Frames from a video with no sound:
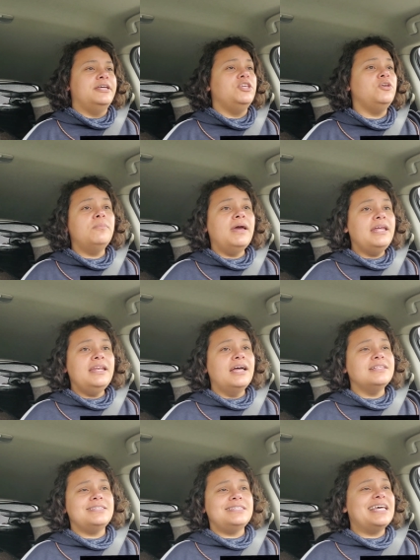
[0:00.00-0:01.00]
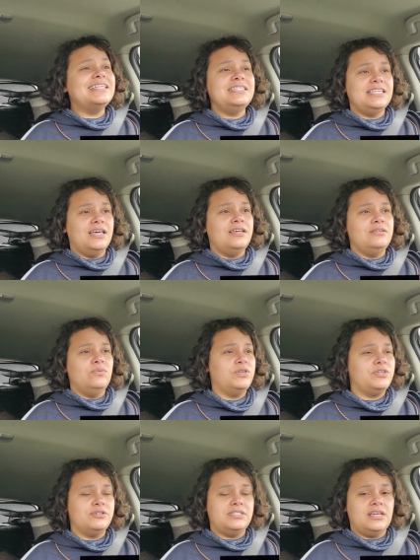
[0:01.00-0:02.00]
You might not sense it
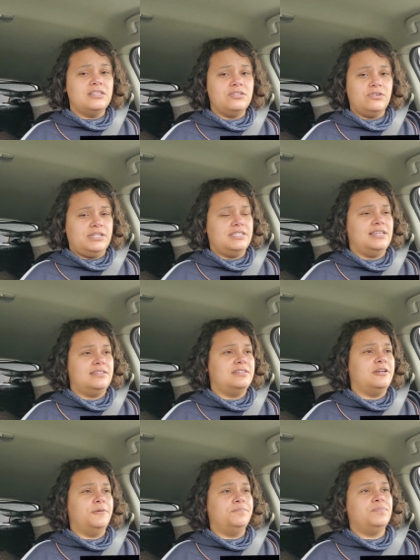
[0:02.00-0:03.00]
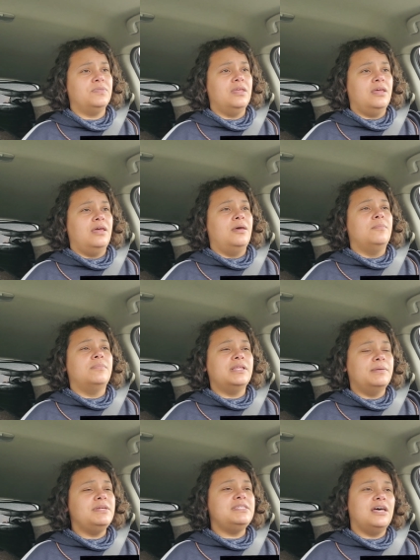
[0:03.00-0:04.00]
with your sensory system. And
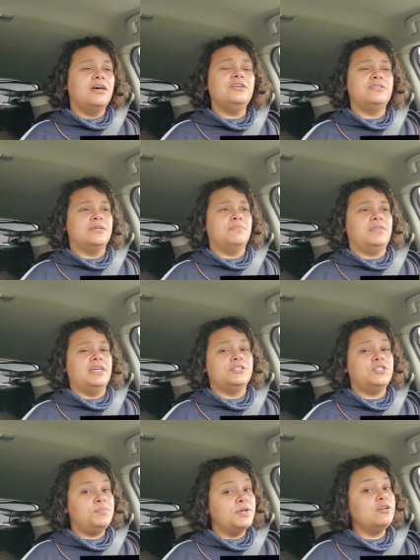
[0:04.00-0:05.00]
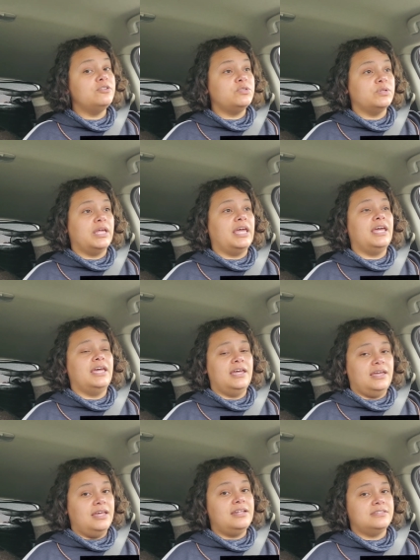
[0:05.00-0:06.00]
let me tell you something, spiritually,
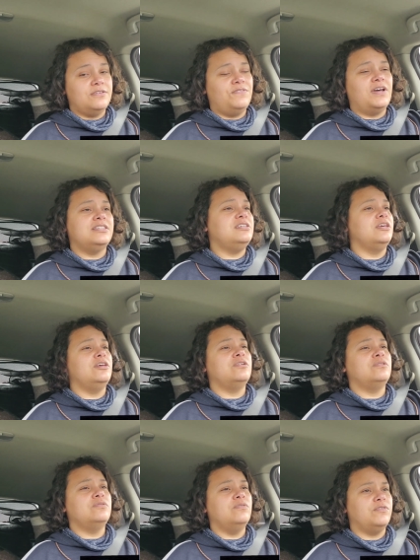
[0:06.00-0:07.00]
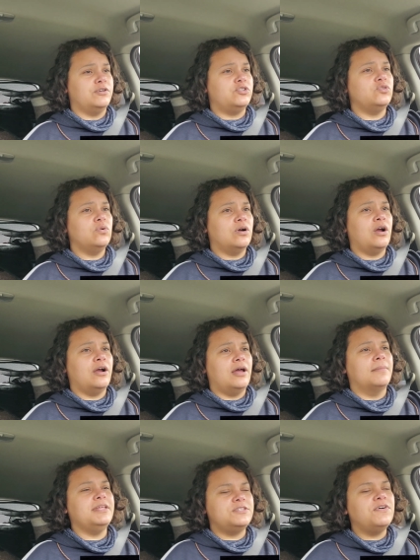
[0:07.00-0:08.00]
it is affecting you for sure.
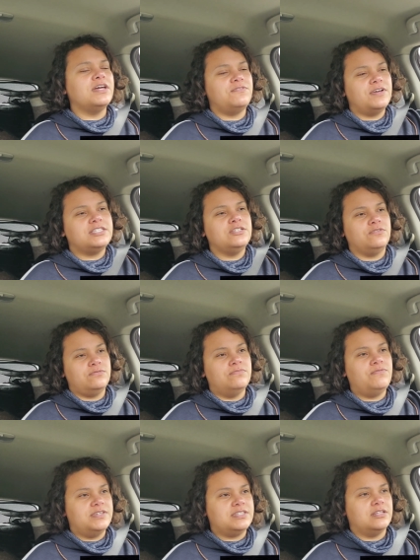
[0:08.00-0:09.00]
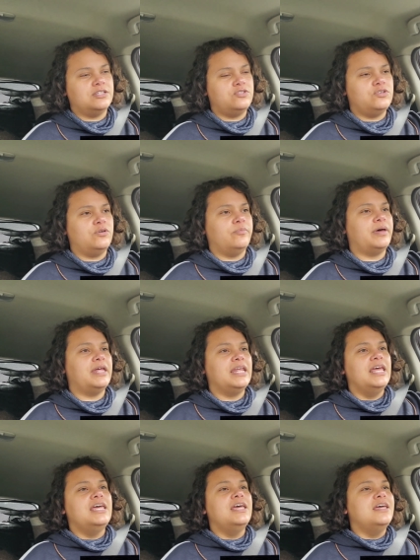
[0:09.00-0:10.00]
I mean, it's affecting you physically too, but
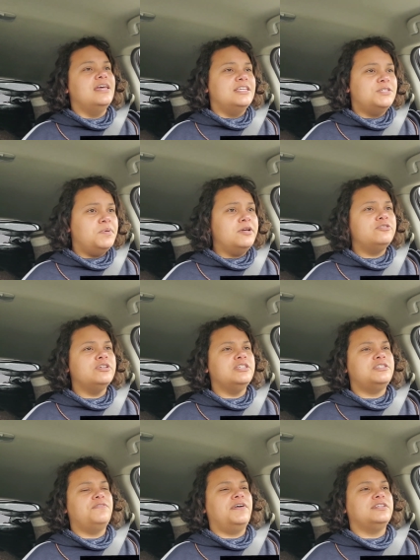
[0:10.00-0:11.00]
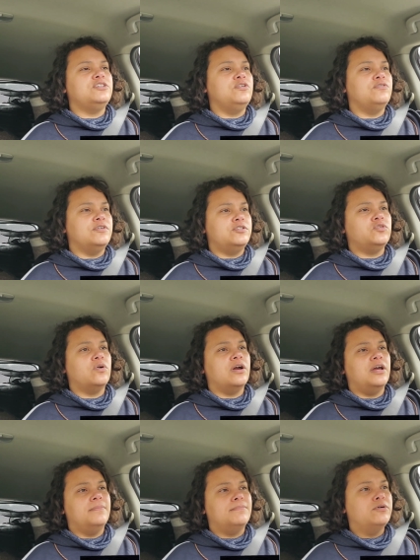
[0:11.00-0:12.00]
spiritually, it's affecting you for sure.
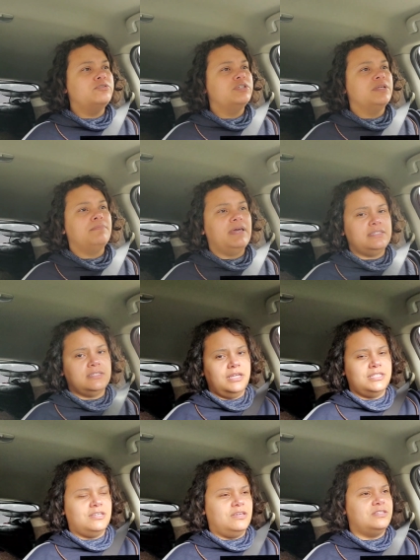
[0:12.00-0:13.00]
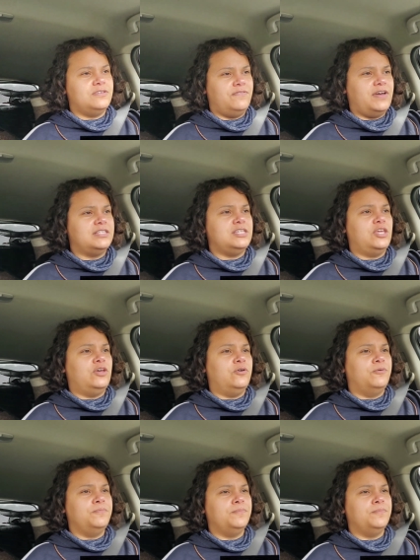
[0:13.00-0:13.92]
Emotionally, mentally, it's affecting you.